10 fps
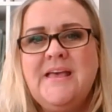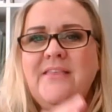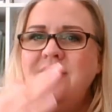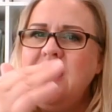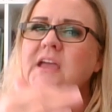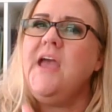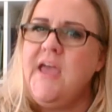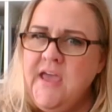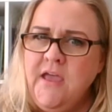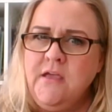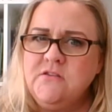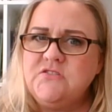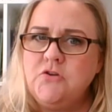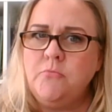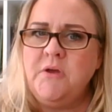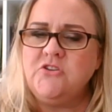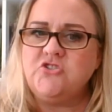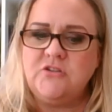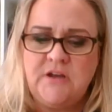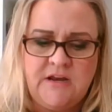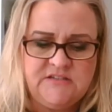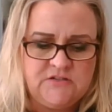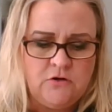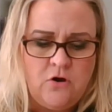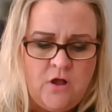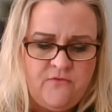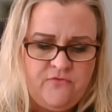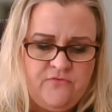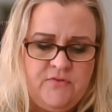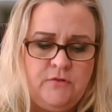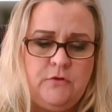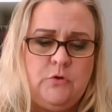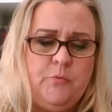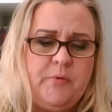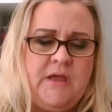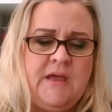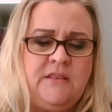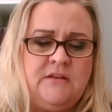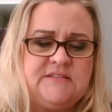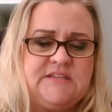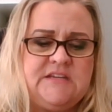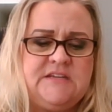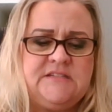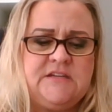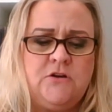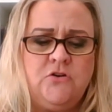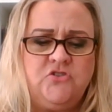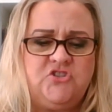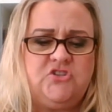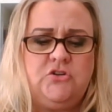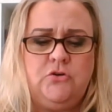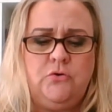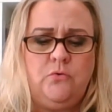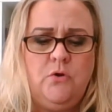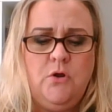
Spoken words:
they hang so much nicer off of the loop, and that's easier to